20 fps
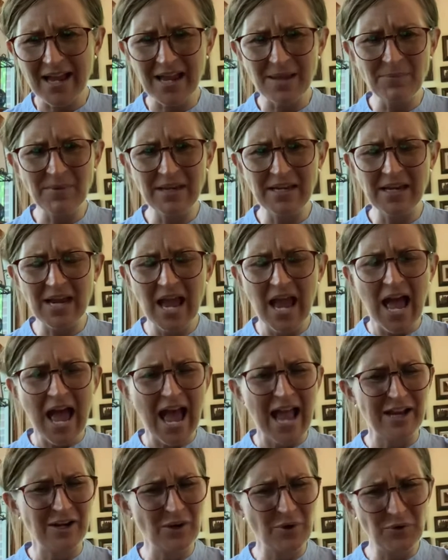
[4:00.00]
I mean,
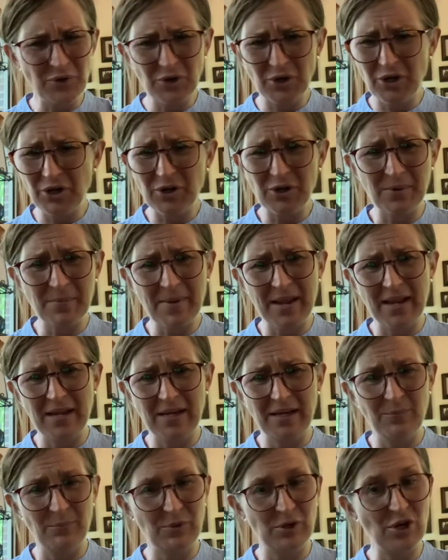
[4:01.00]
I know you're good,
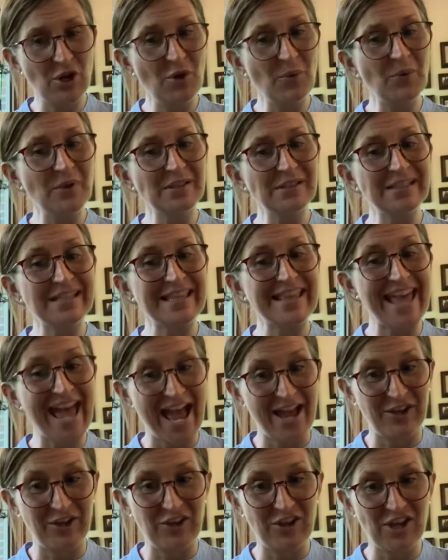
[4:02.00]
Hermione, but no one's
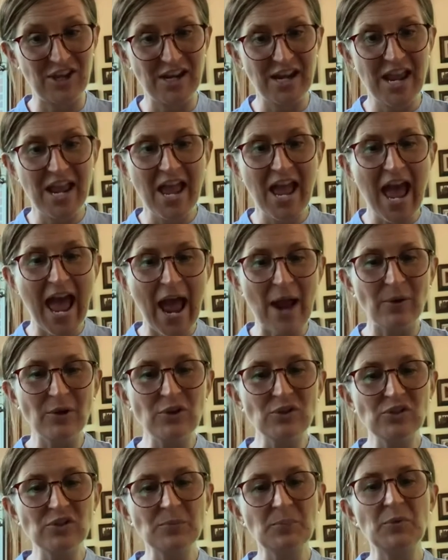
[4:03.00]
that good. How are
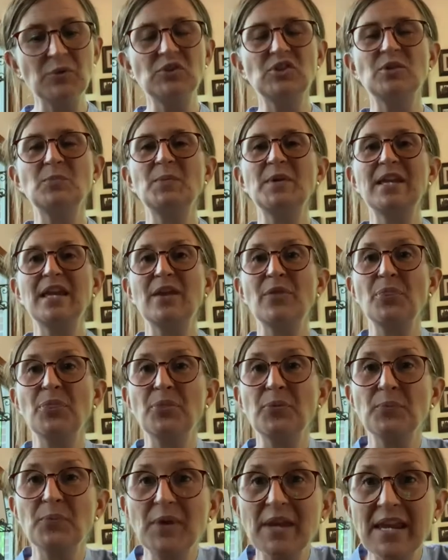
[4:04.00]
you supposed to be in
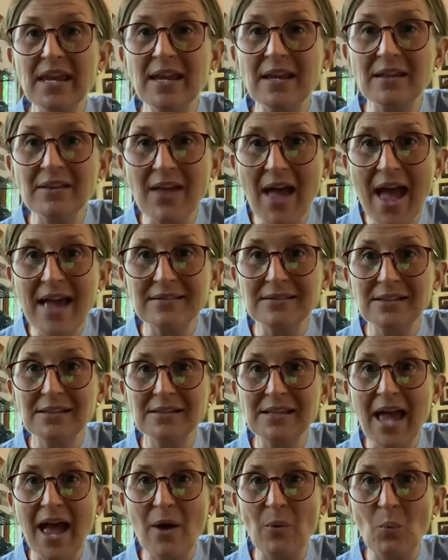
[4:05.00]
three classes
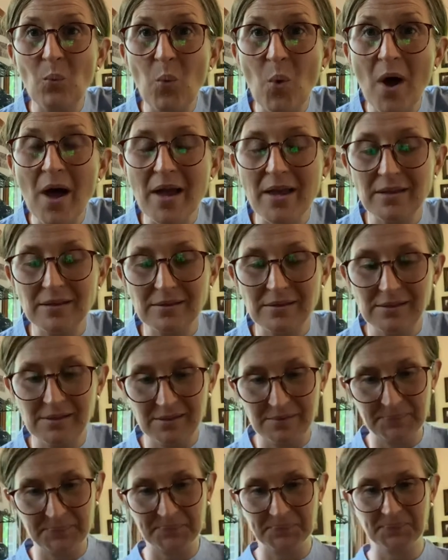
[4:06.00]
at once?
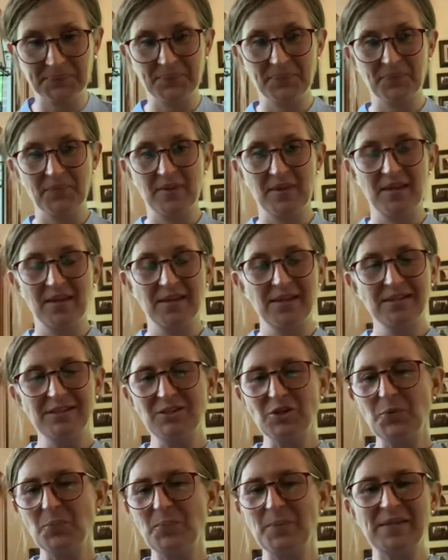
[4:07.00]

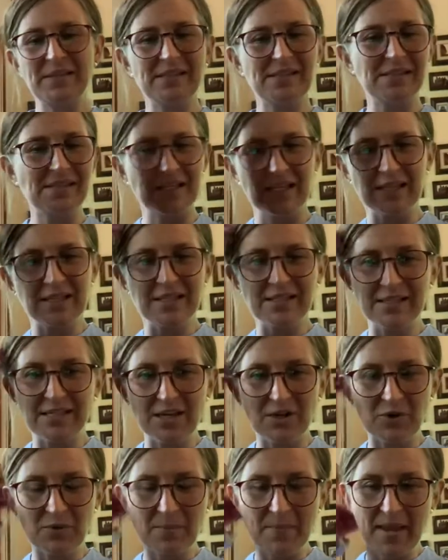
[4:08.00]
Don't be silly, said
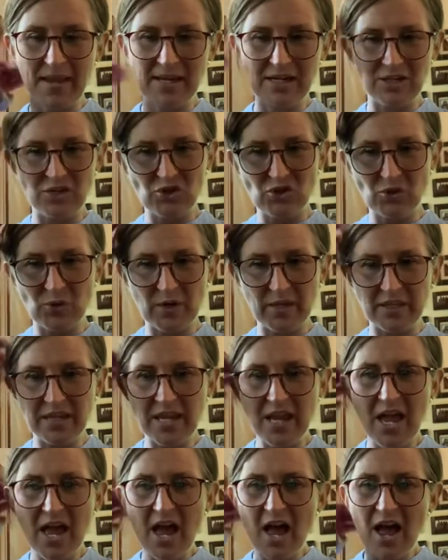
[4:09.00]
Hermione shortly.
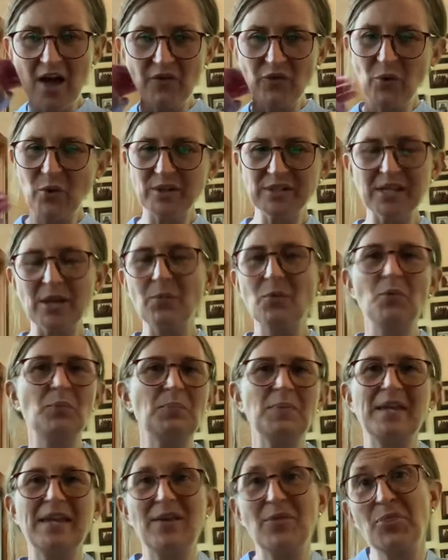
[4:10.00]
Of course I won't
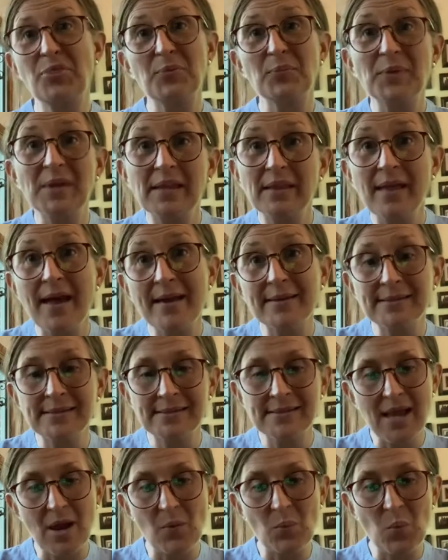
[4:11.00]
be in three classes
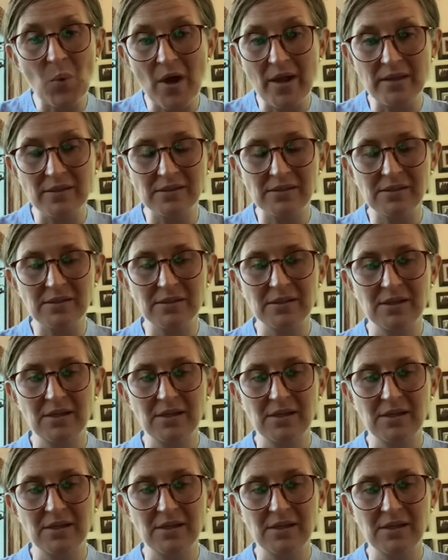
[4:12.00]
at once.